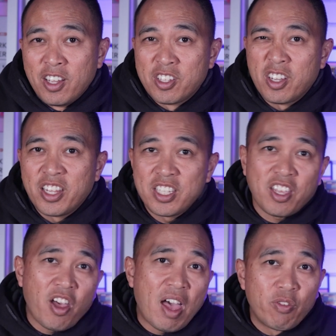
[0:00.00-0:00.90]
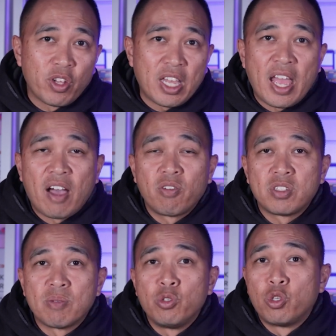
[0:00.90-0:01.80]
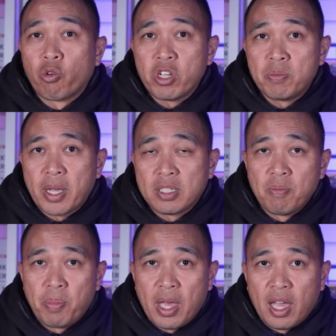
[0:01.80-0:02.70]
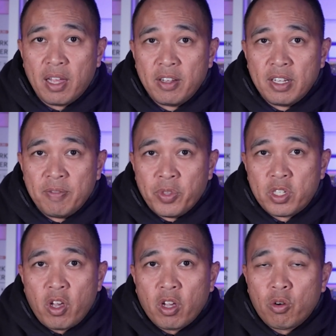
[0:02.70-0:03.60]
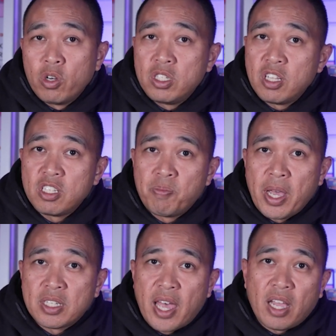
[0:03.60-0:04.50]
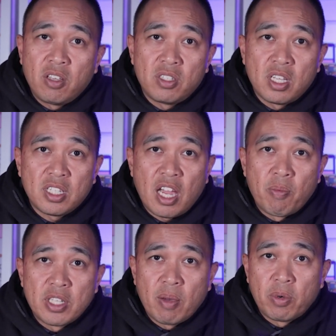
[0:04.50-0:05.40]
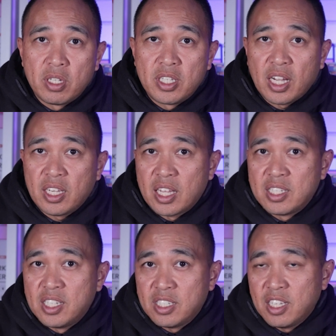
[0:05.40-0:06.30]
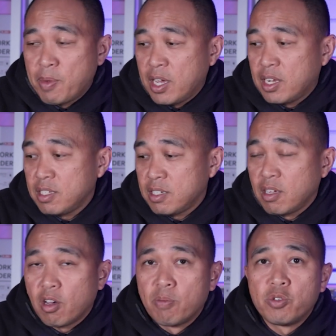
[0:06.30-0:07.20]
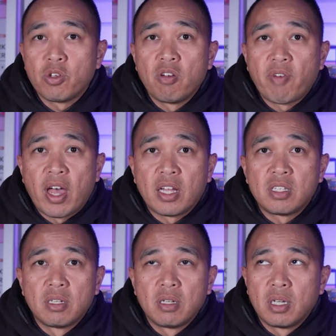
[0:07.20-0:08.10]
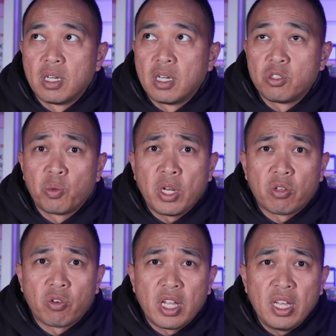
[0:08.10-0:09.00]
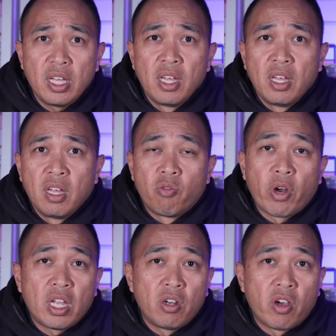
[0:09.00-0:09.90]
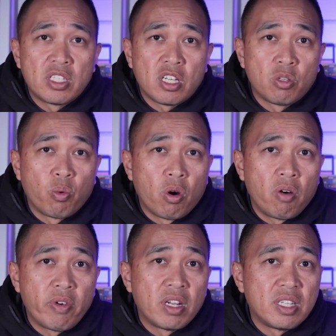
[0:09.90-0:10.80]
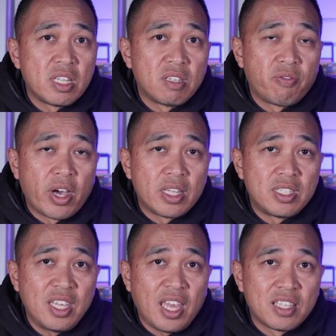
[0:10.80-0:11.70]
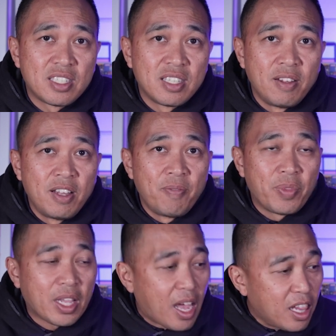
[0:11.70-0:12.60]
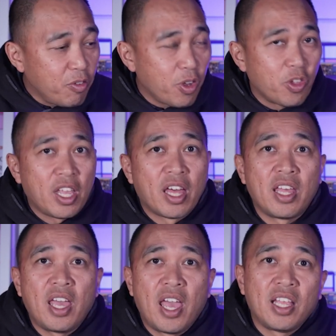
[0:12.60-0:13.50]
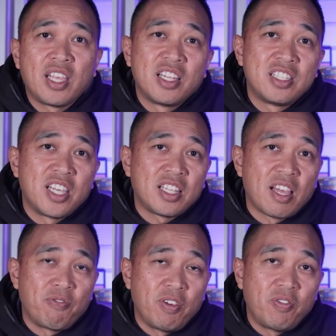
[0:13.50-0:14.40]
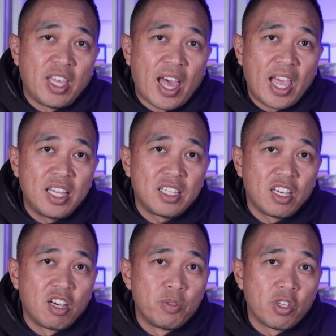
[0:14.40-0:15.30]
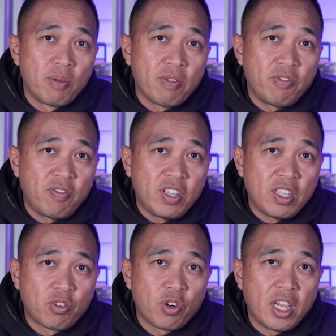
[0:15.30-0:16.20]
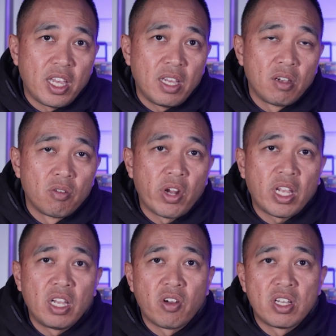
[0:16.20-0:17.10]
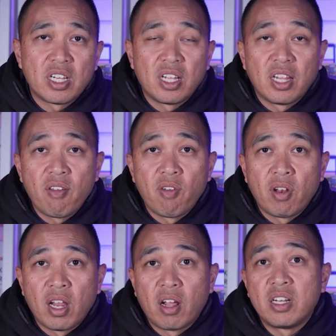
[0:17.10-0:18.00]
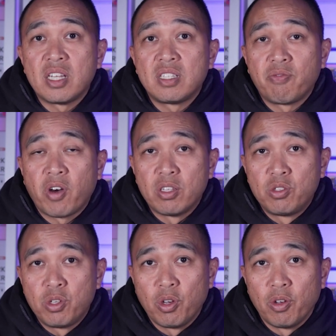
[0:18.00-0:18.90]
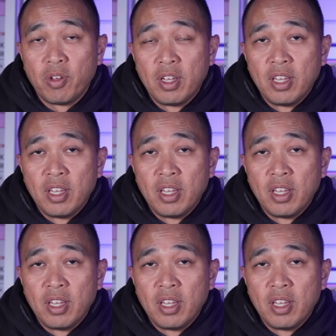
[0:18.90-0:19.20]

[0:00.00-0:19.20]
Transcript: So let's go have a look at how some DORI specs compare. So according to the specs, the AcuSense camera is to detect at 60 meters, observe at uh, 23, recognize at 12, and identify at 6. The color on the other hand, can detect at 58, observe at 53, recognize at 11, and identify at 2.